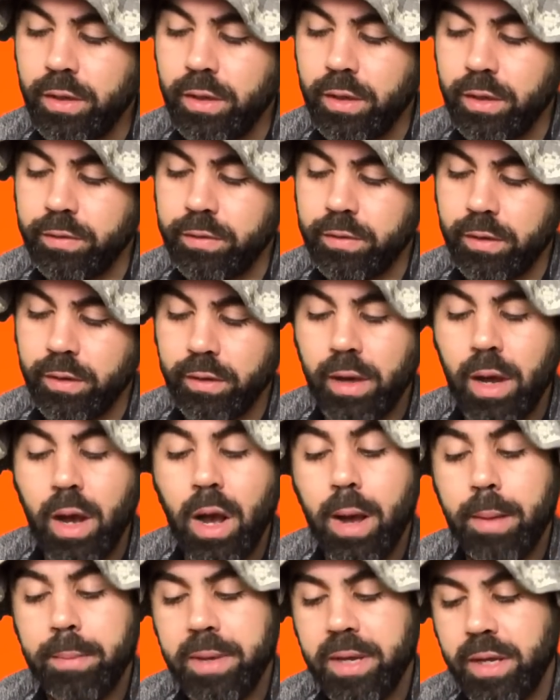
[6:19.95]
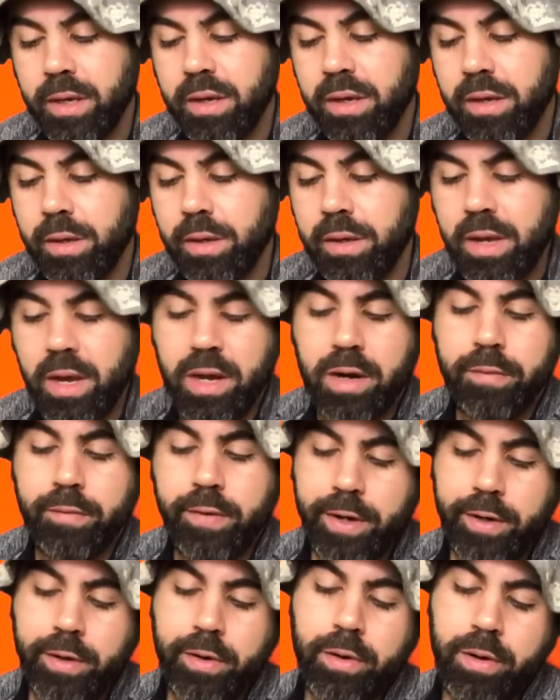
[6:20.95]
it's a calming
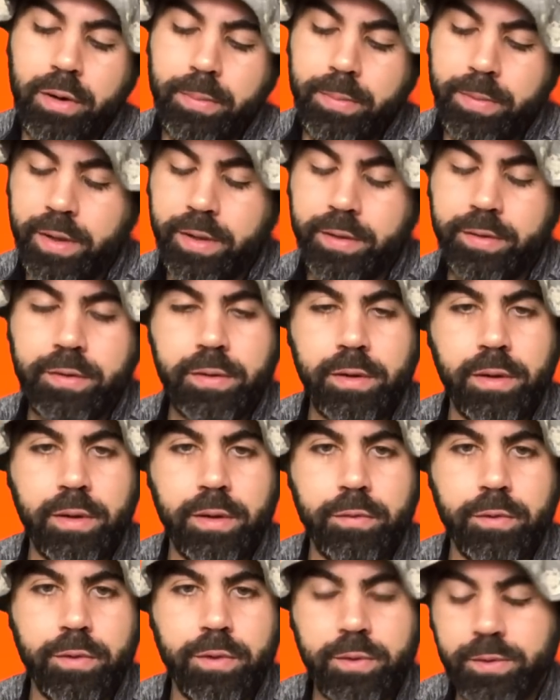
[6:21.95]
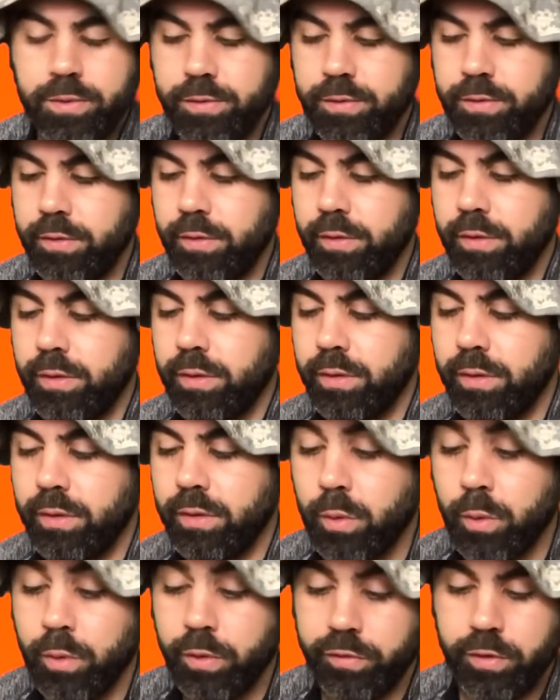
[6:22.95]
Ayurvedic herb that uh, reduces uh,
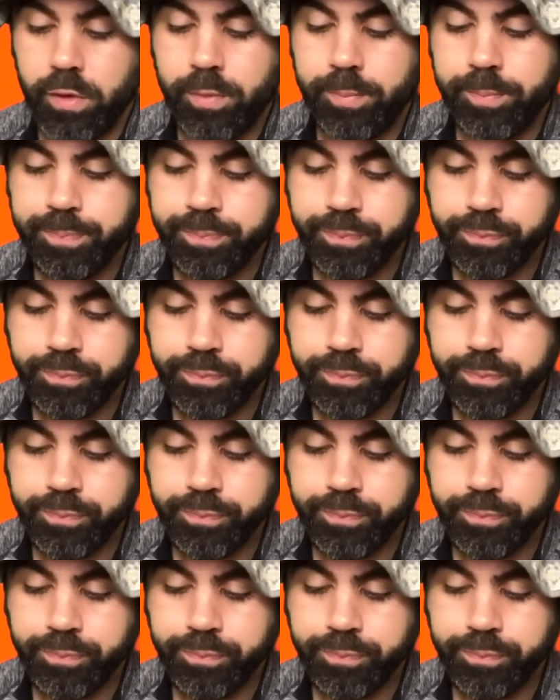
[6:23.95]
cortisol,